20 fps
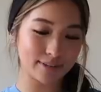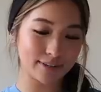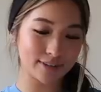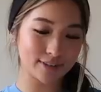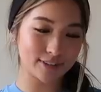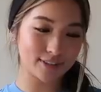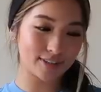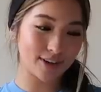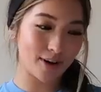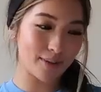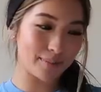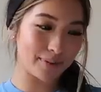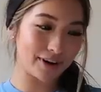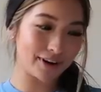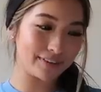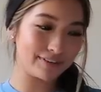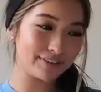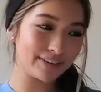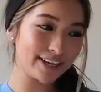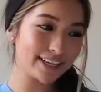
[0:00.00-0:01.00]
be so
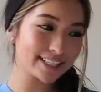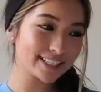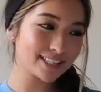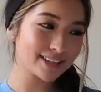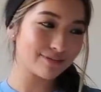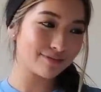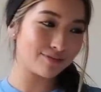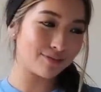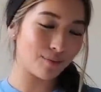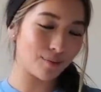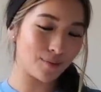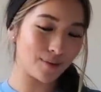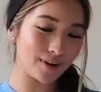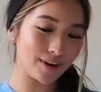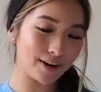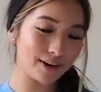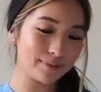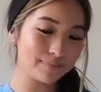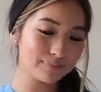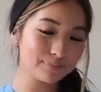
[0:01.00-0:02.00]
perfect
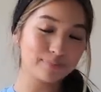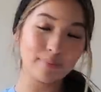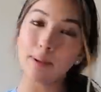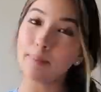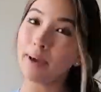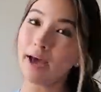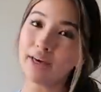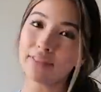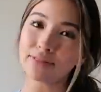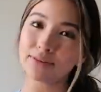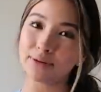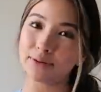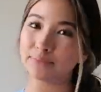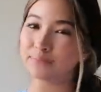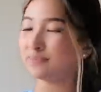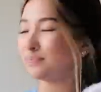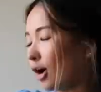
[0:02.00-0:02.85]
for my bathroom.